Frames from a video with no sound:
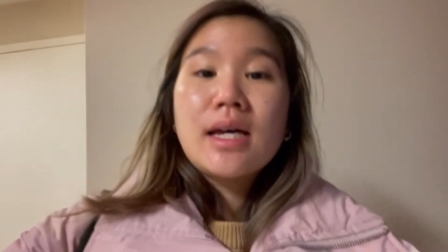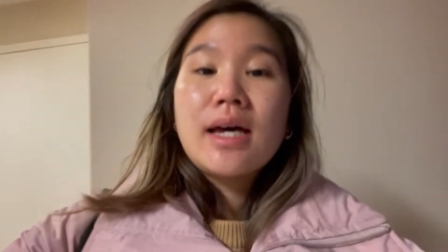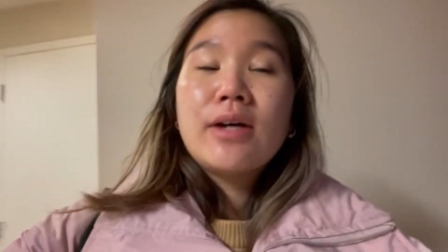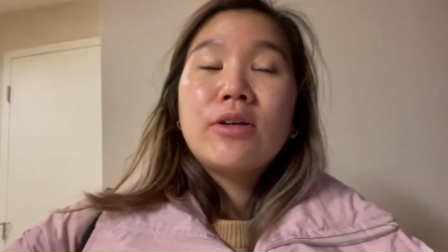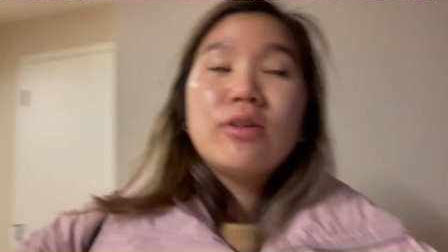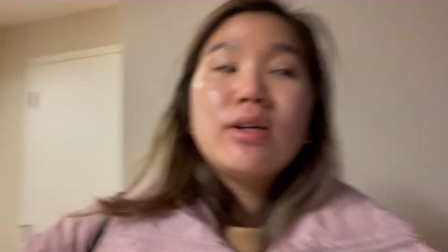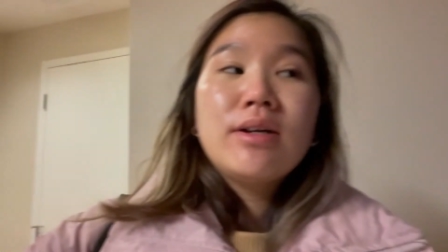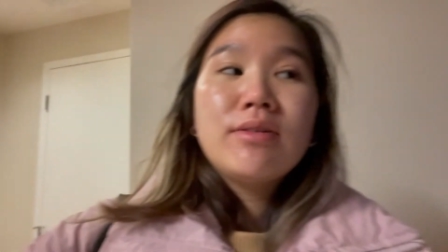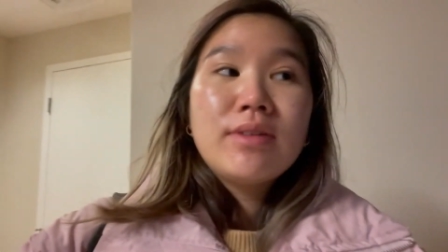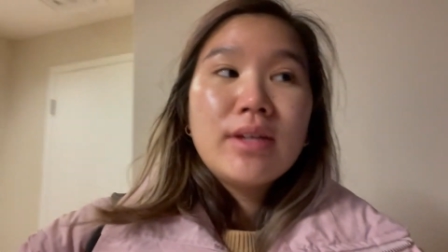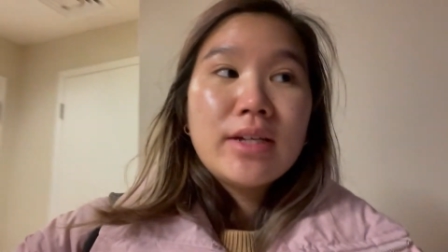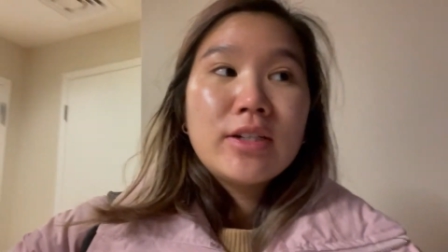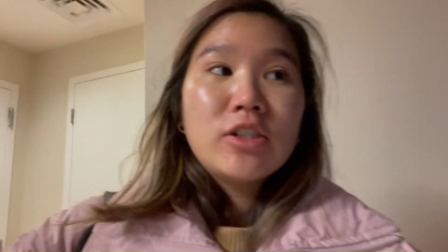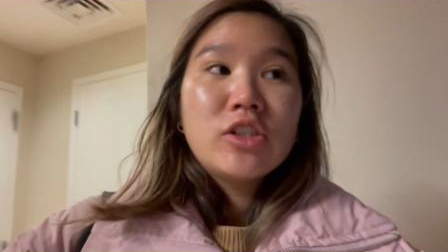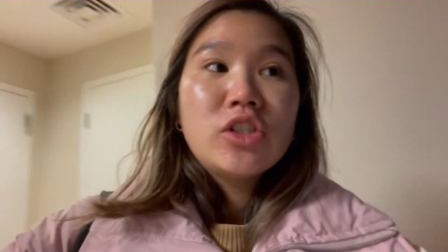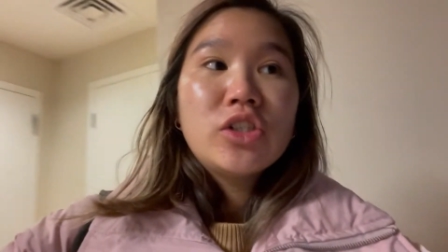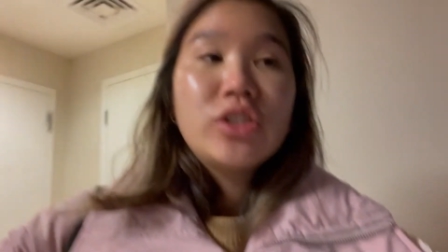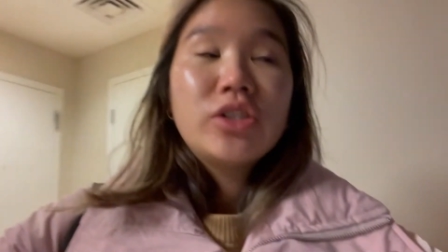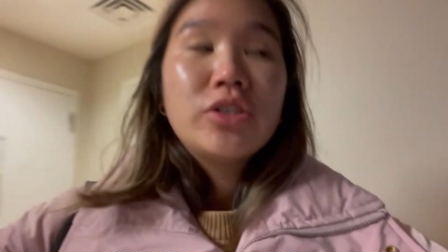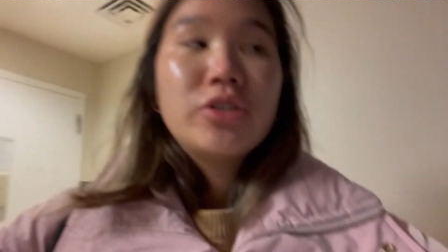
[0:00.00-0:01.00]
I don't have the
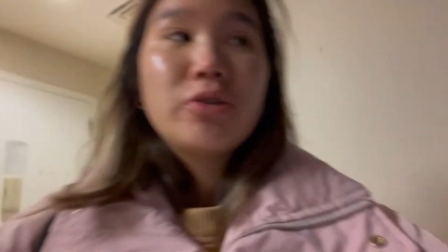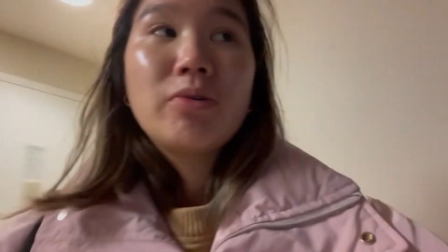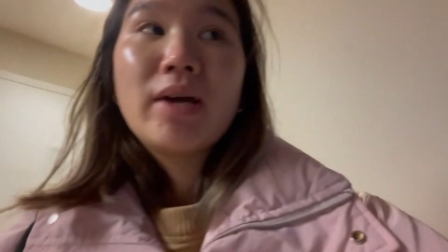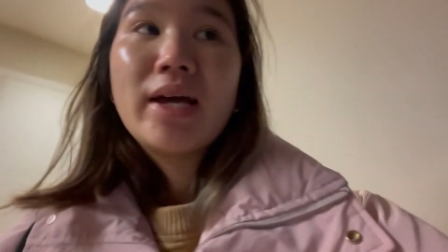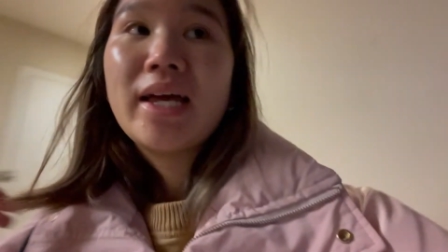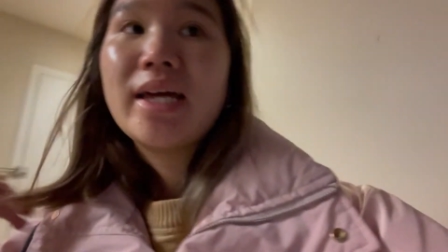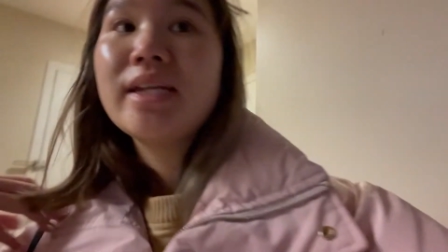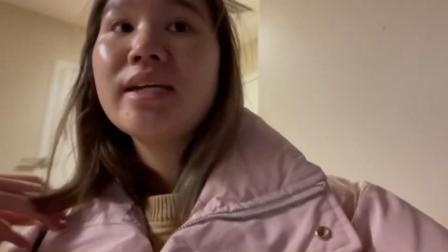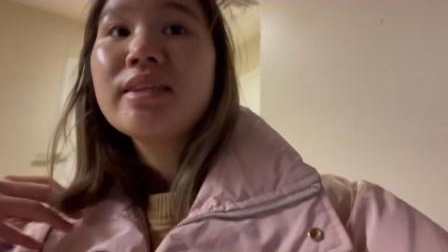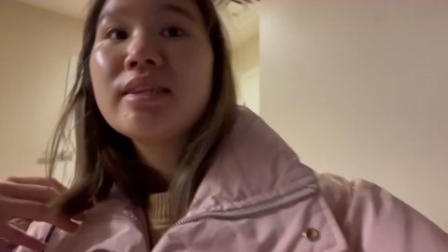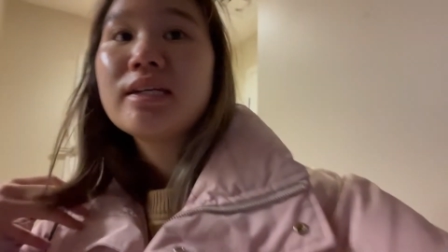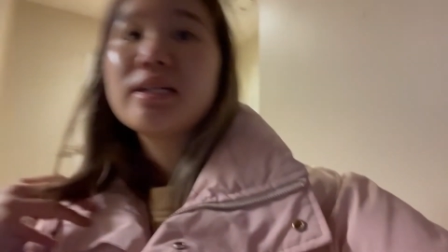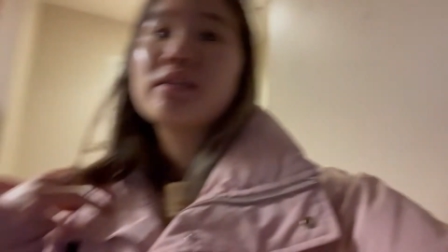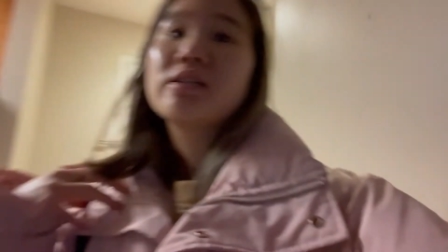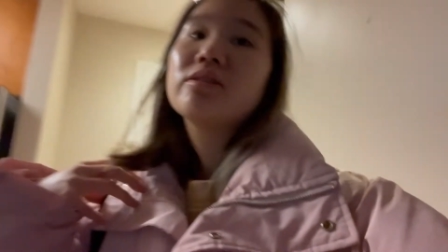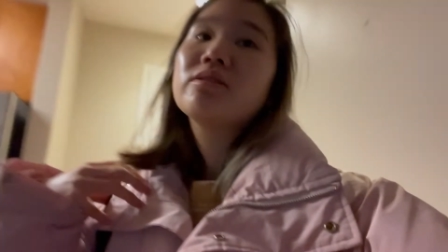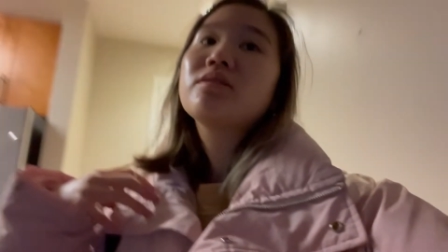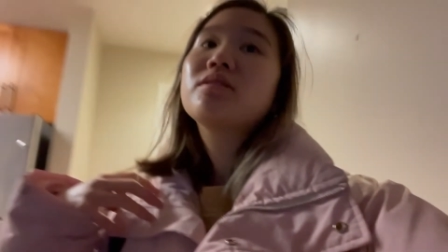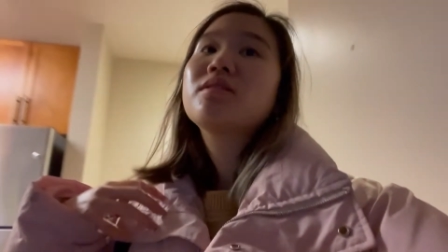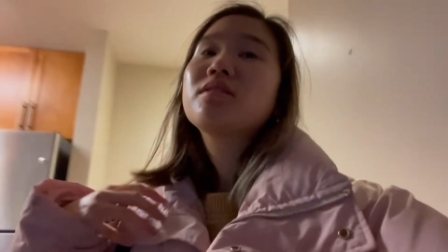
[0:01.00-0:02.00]
energy to do anything
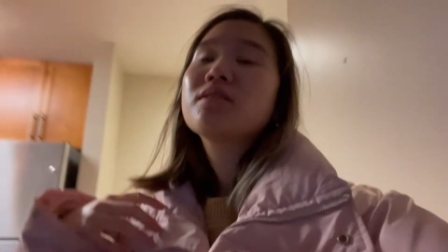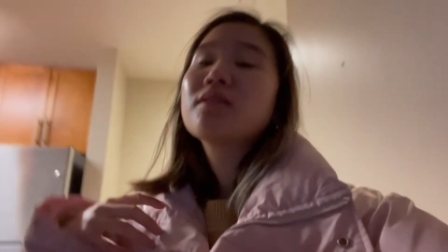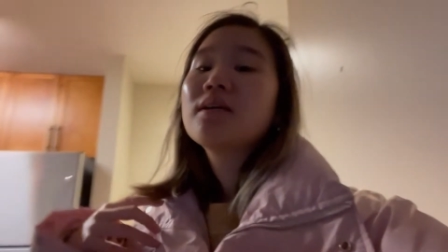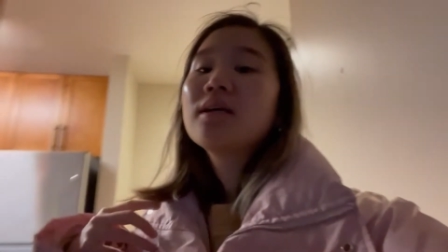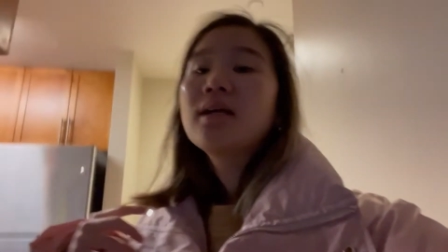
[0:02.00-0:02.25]
else.